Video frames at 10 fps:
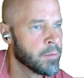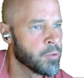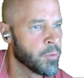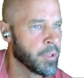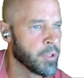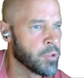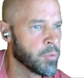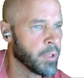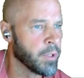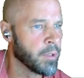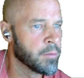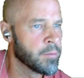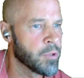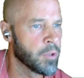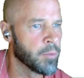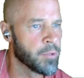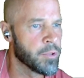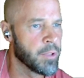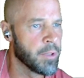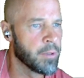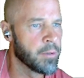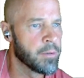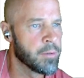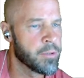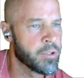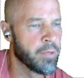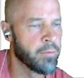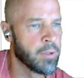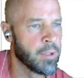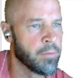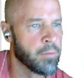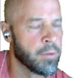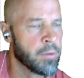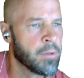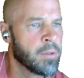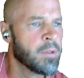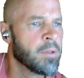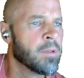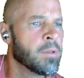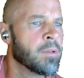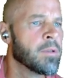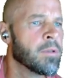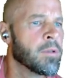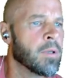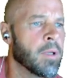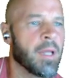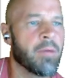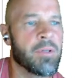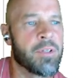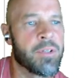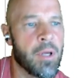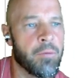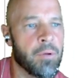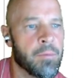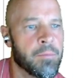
2020, Trump was there 7 11, 11 7.